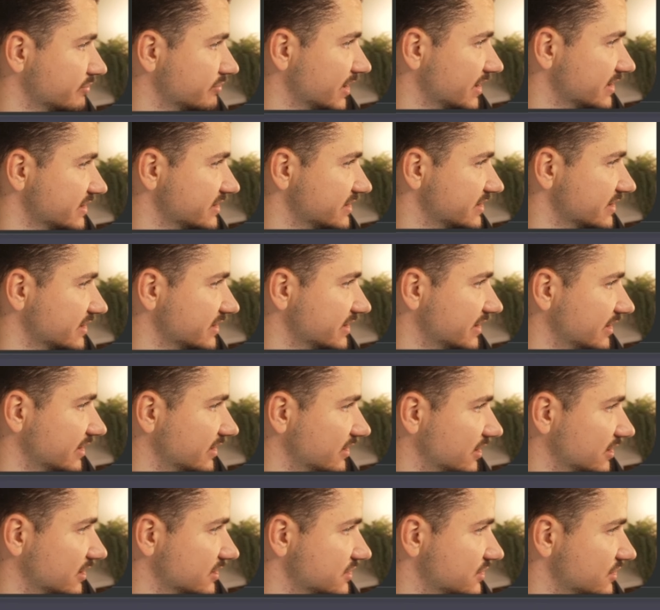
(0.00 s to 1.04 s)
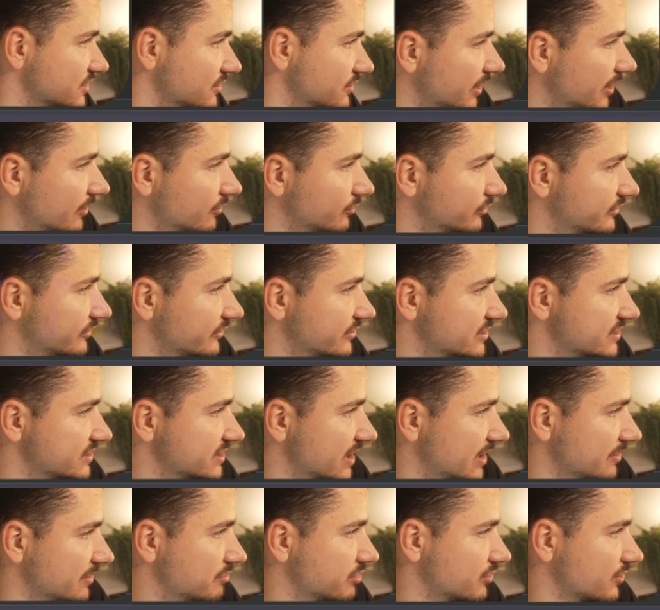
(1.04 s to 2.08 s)
paste it in like so. And we'll do the
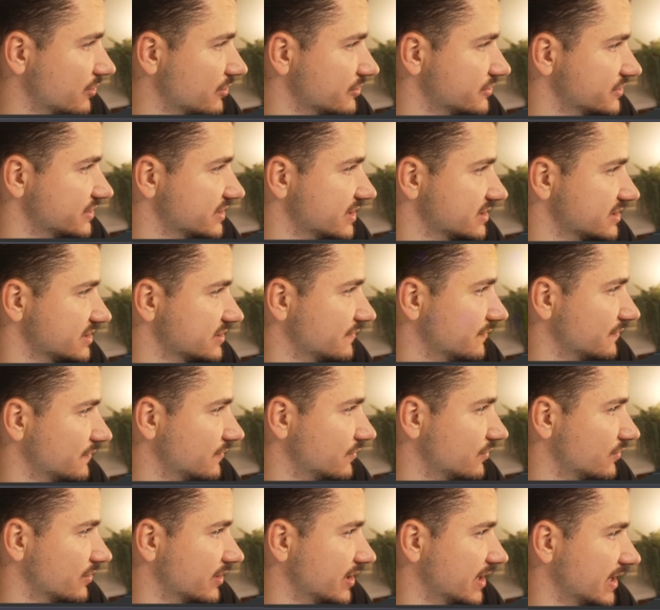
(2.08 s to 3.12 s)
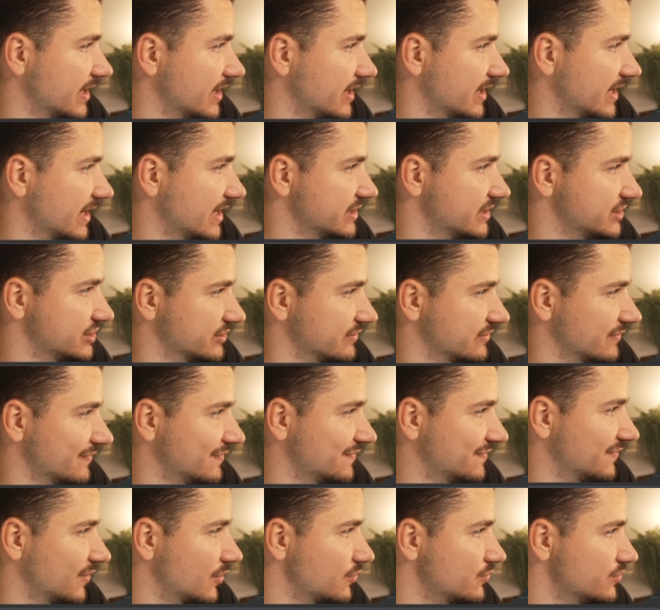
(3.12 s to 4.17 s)
same process for our agent
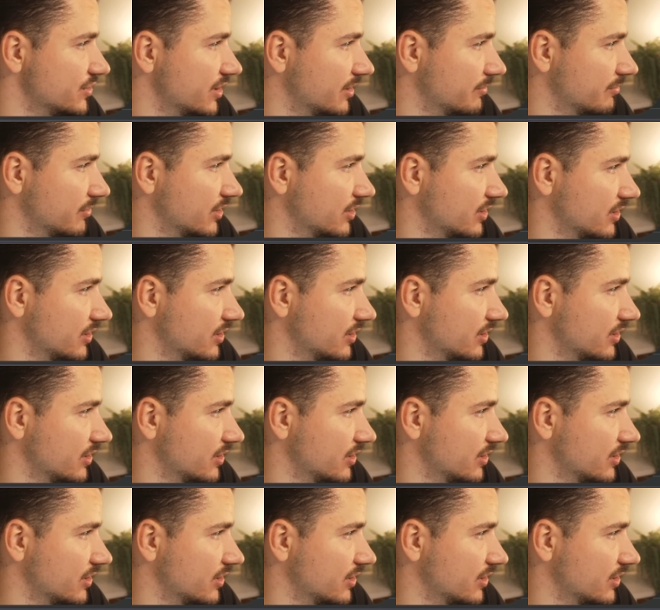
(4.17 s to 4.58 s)
phone number